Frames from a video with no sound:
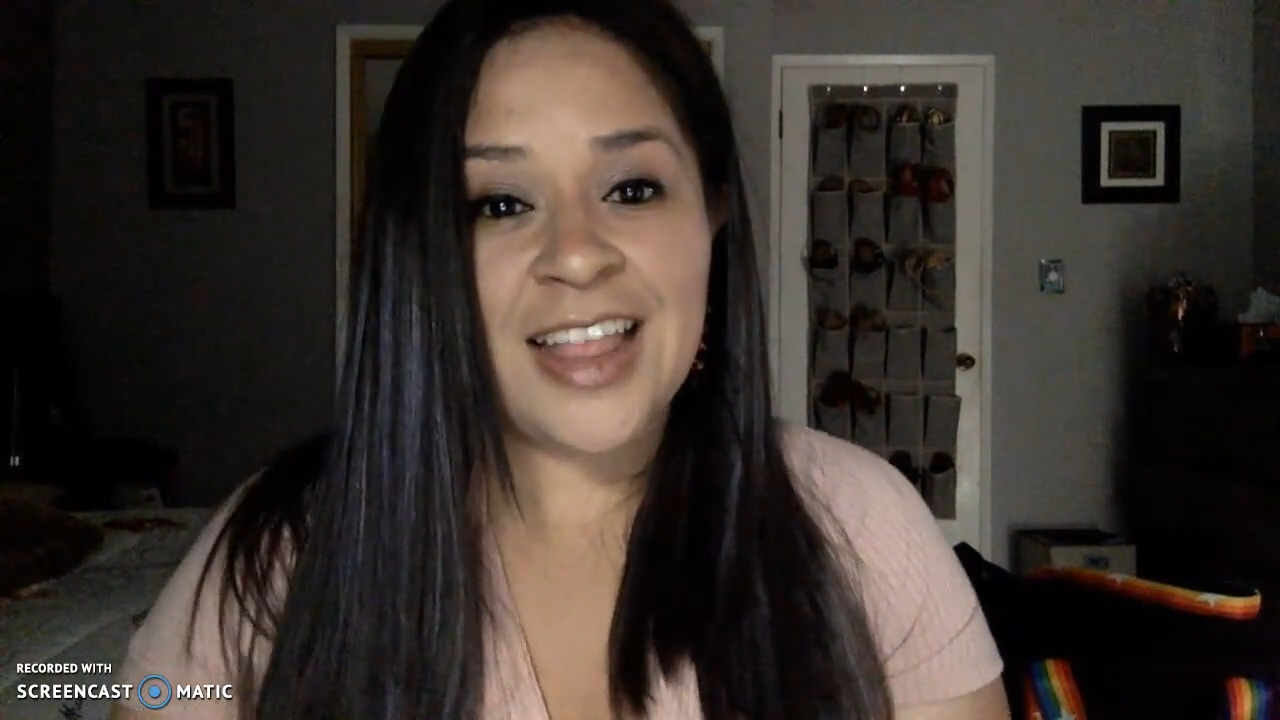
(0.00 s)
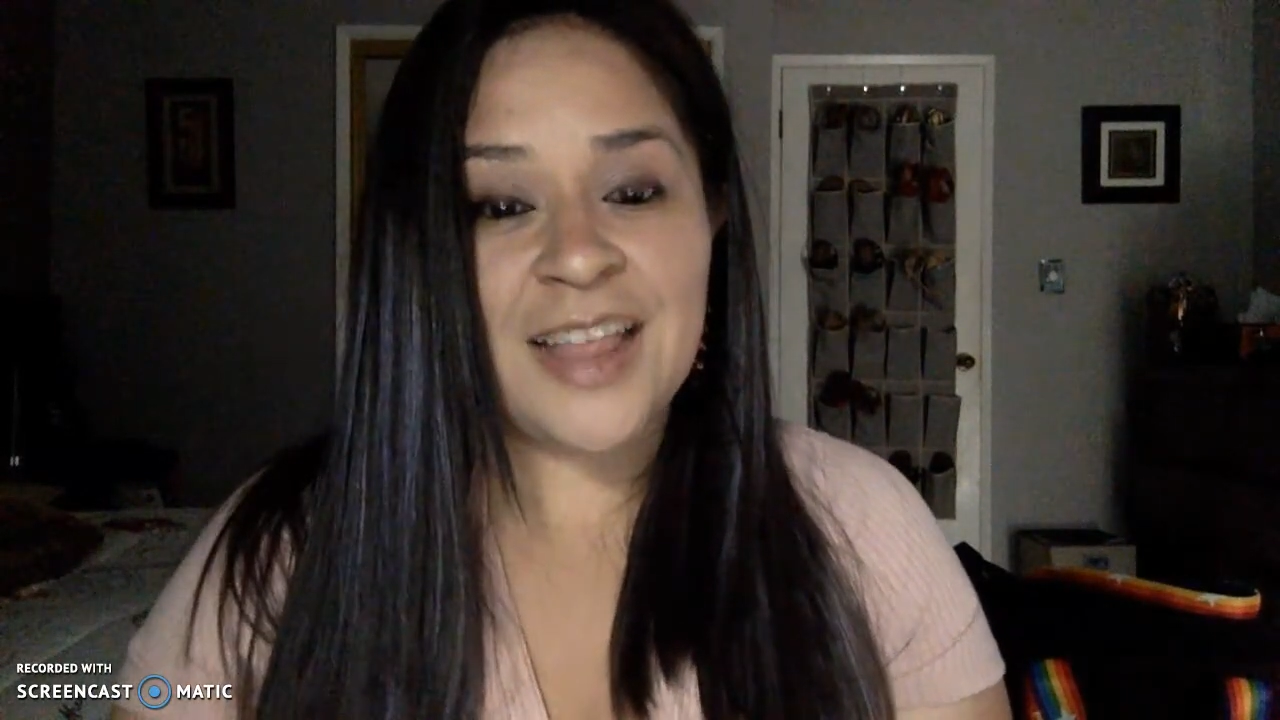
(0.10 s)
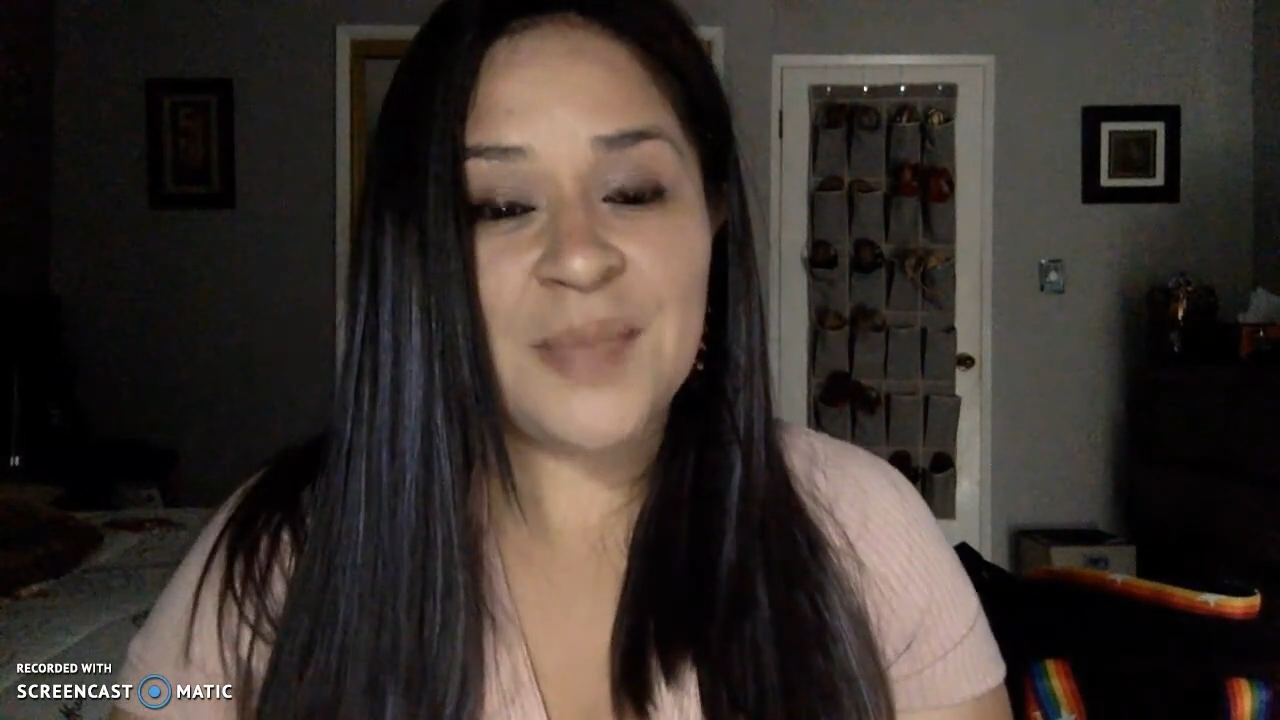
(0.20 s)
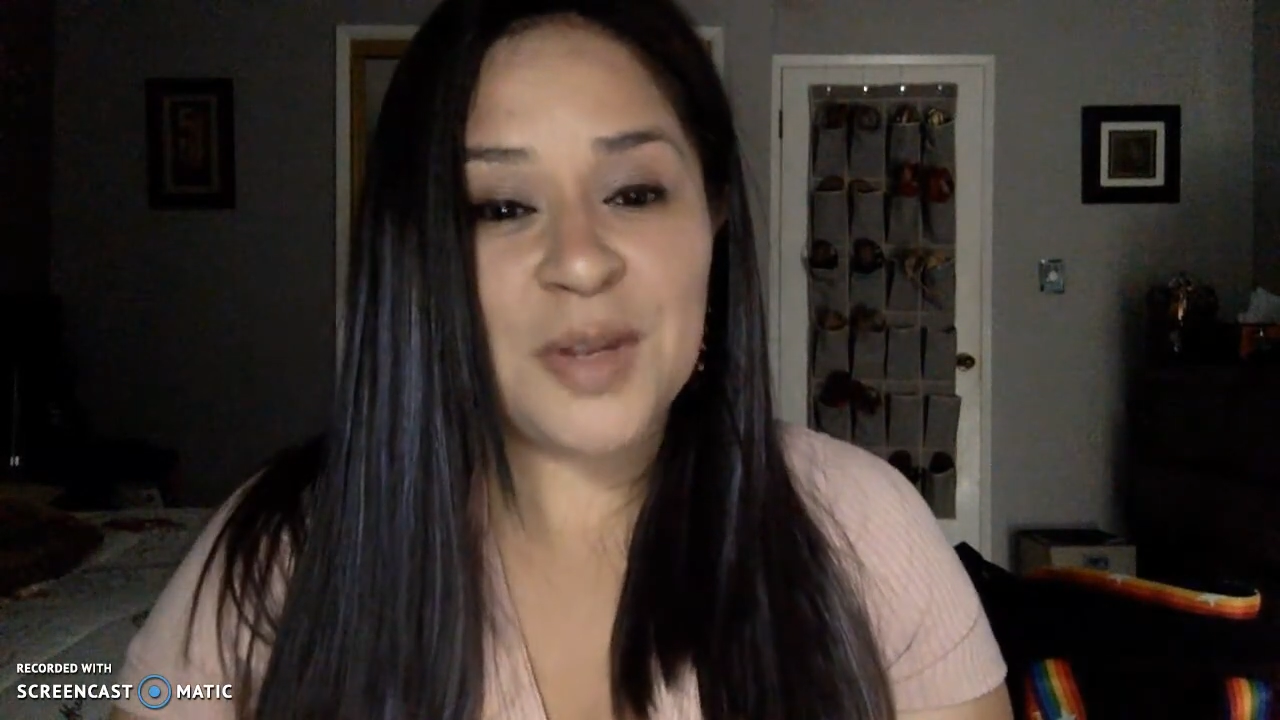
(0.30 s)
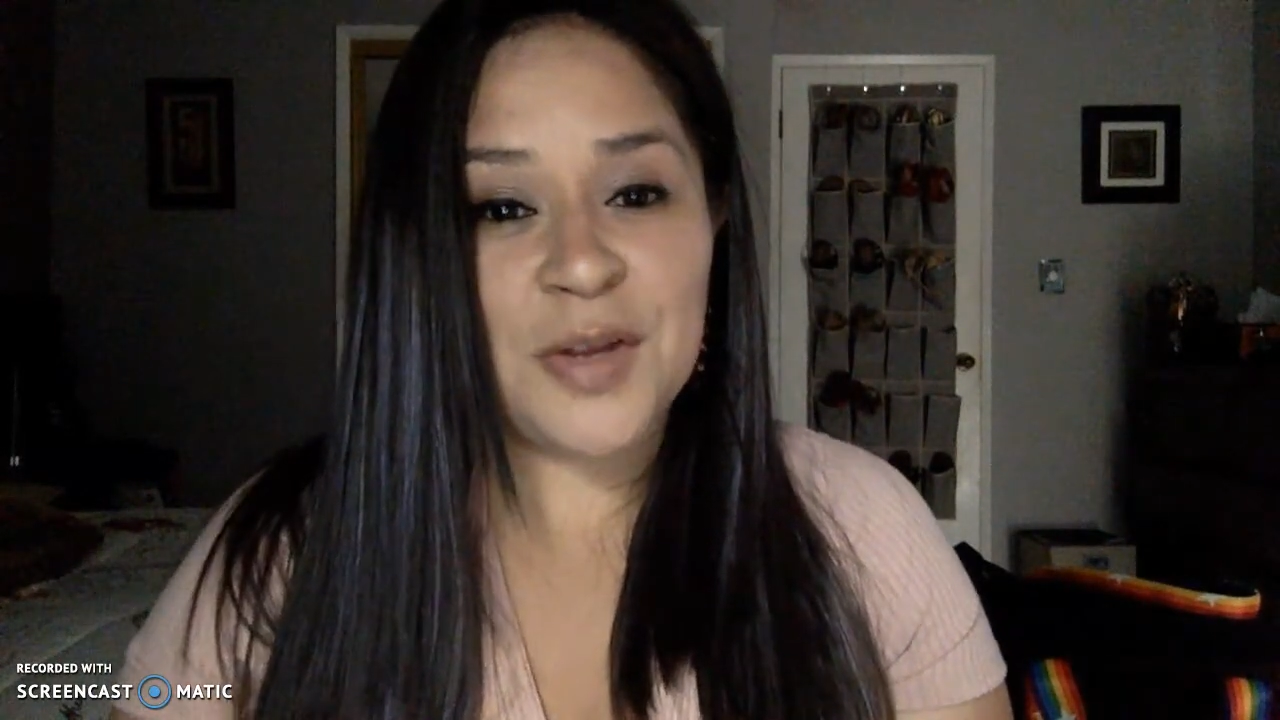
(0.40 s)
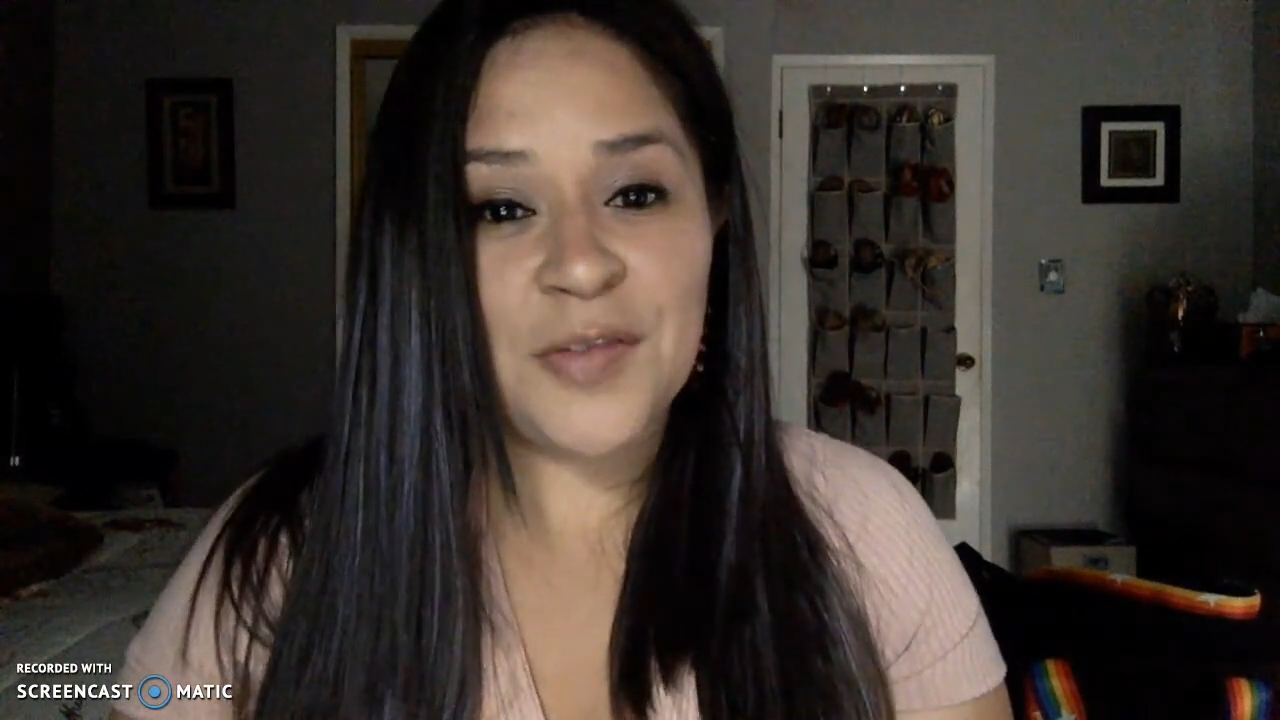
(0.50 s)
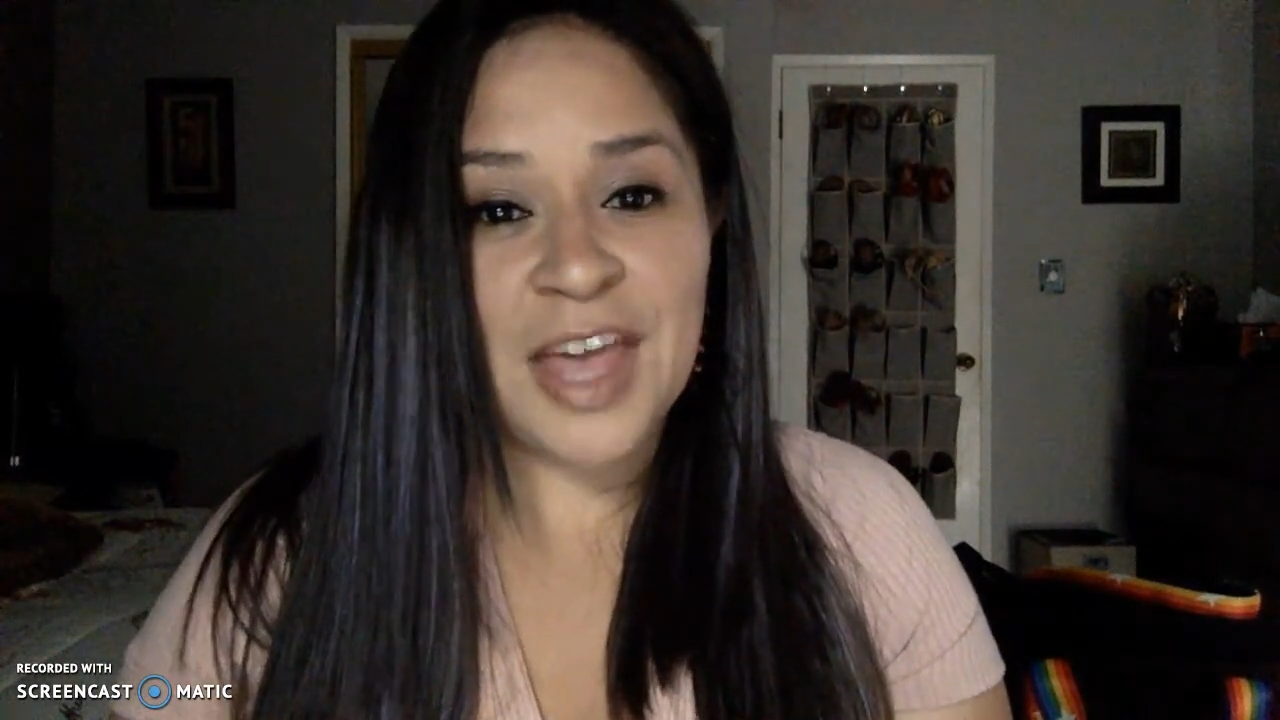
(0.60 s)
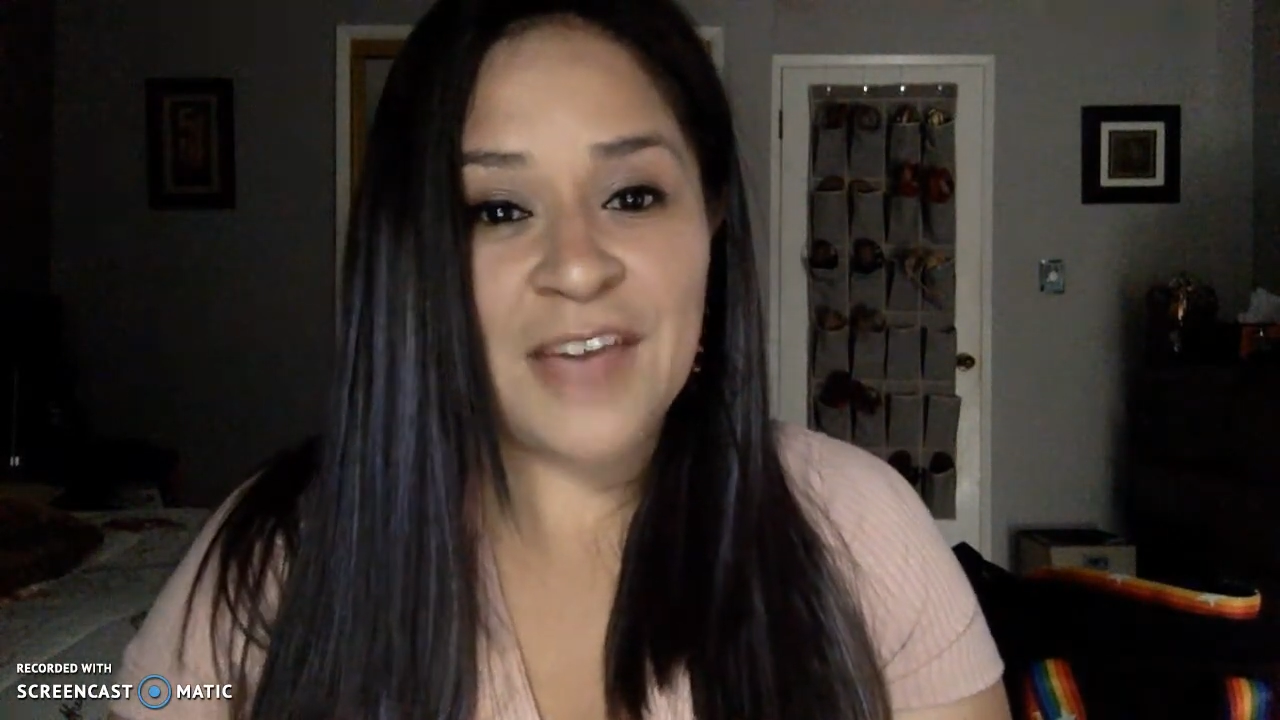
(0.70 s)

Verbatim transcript: Let me know if you